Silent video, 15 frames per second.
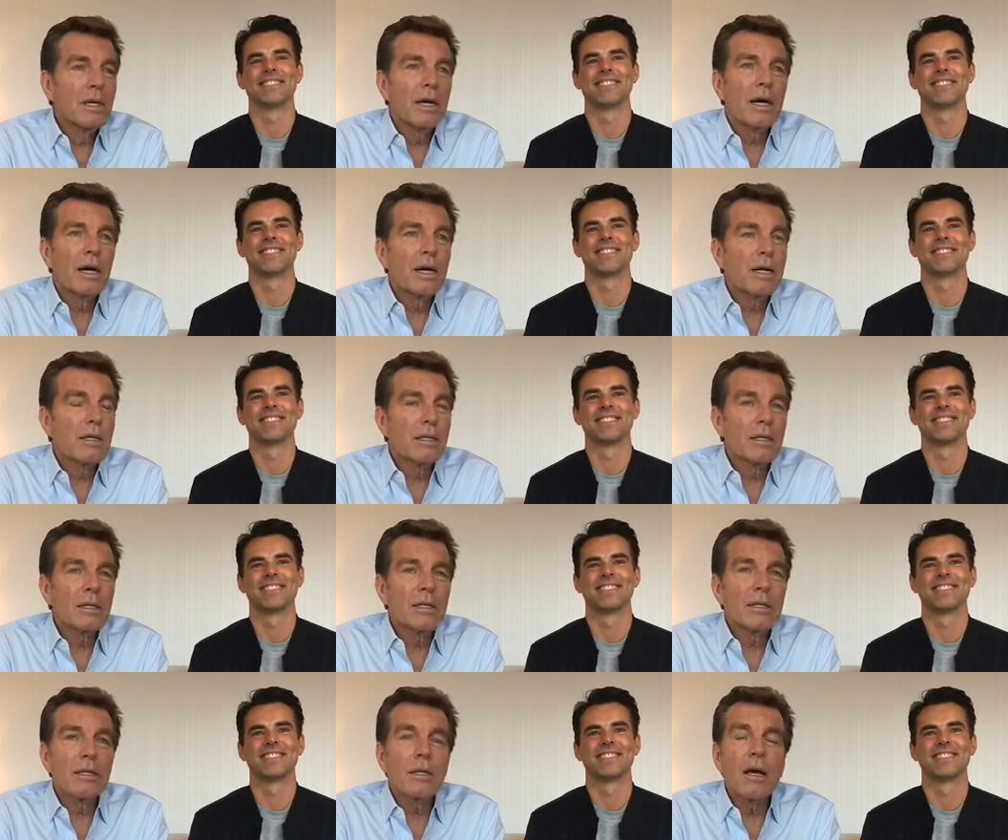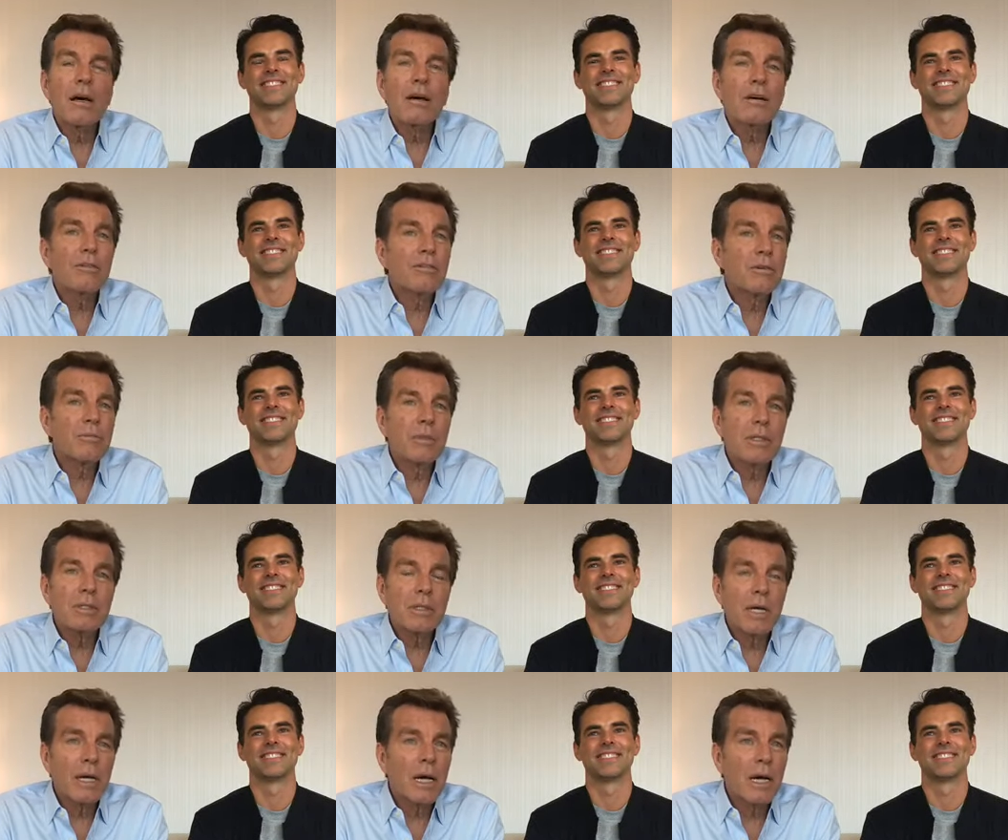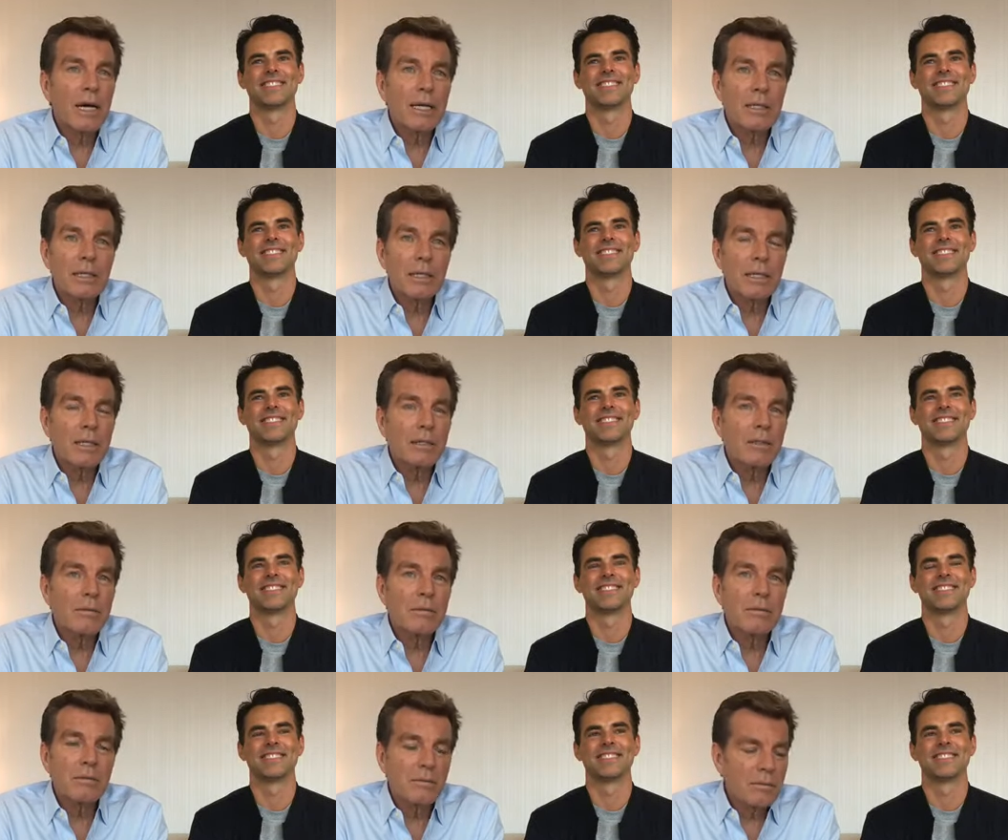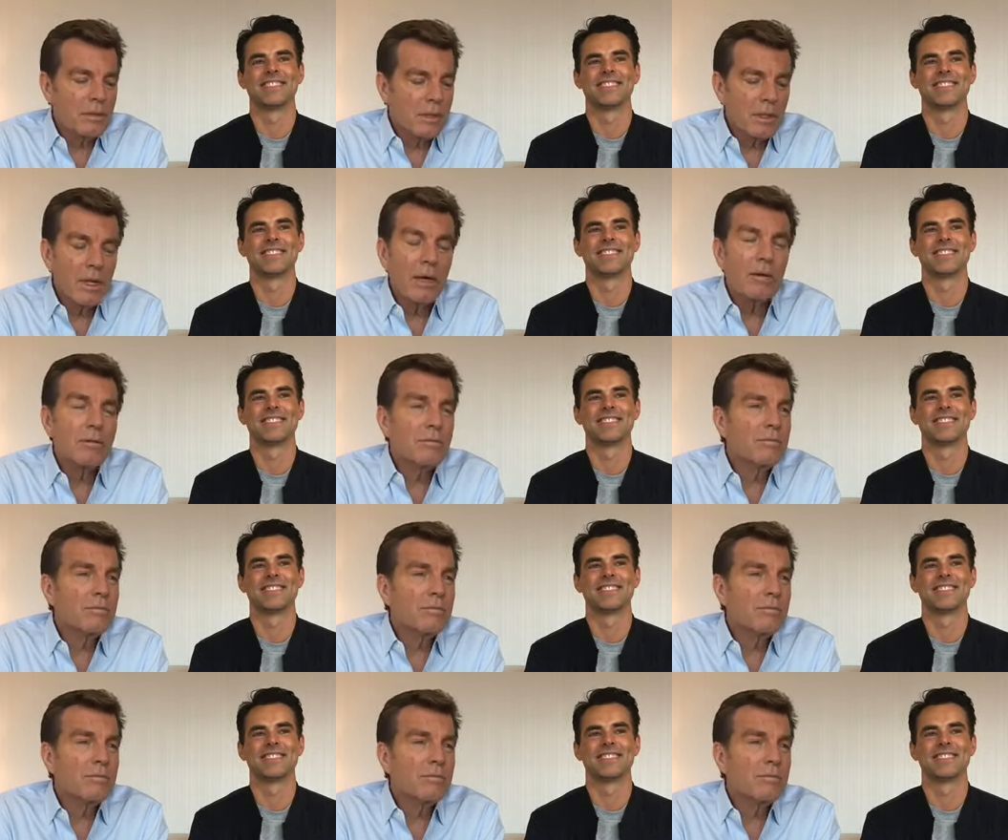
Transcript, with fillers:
Speaker 1: Uh, love Amelia Heinle, love